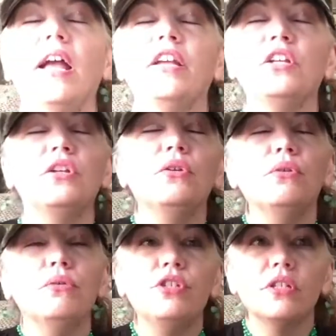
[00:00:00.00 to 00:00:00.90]
a
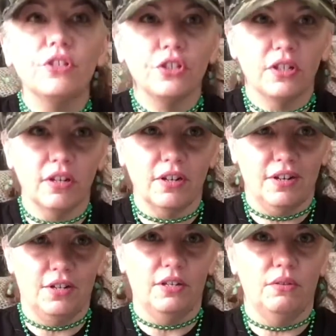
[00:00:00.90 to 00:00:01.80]
huge sugar
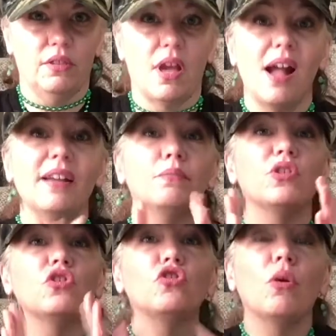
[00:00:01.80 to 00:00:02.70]
tooth. I am
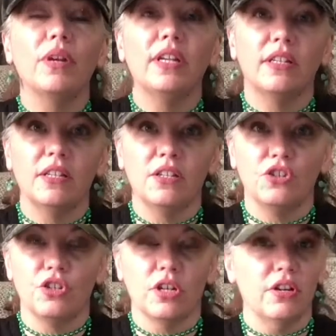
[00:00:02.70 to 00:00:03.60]
so addicted to
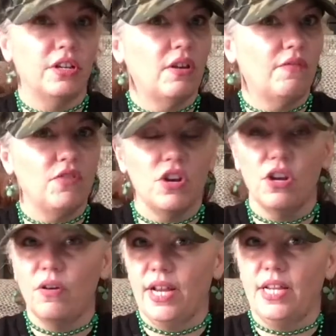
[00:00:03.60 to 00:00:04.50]
sugar. You have
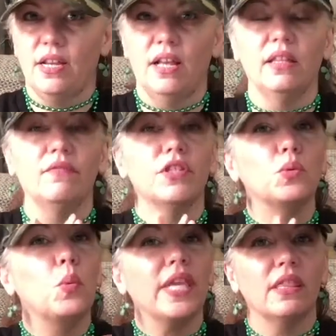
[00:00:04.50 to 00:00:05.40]
no idea. I love
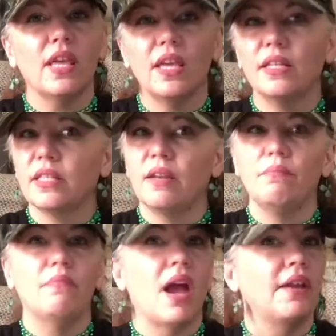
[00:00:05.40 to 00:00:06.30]
sweet things. I'd,
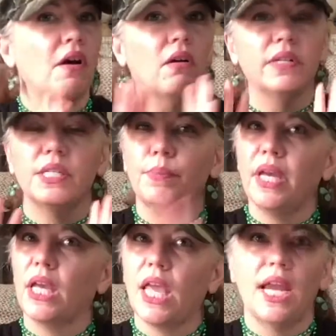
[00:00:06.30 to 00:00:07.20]
I'd always
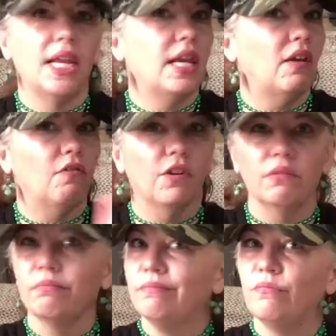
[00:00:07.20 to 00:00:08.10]
pick candy
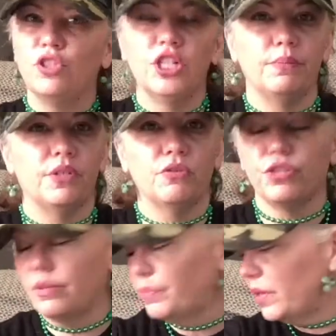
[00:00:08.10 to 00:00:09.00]
over chips or
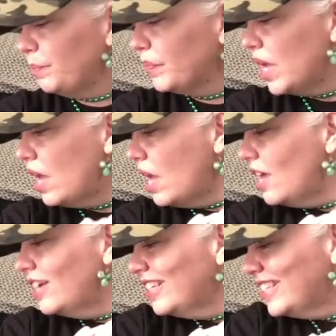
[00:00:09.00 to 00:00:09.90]
something.
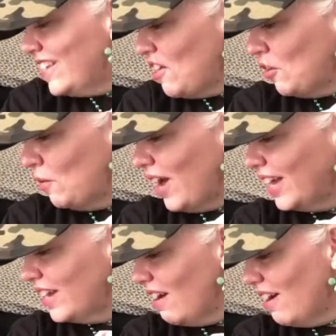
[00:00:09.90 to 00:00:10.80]
So
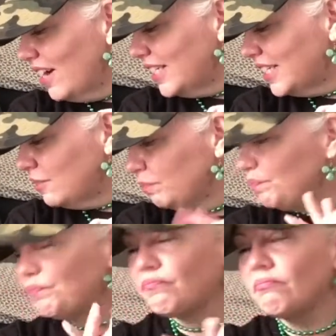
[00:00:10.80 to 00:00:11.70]
I got
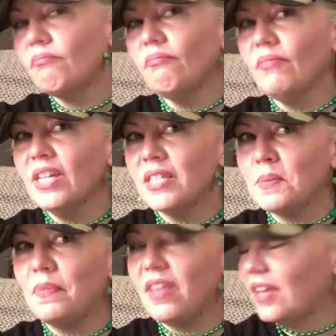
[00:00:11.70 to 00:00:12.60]

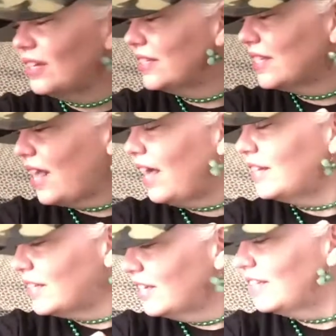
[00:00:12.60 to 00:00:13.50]
some things
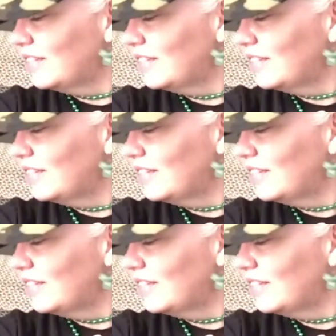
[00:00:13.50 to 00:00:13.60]
that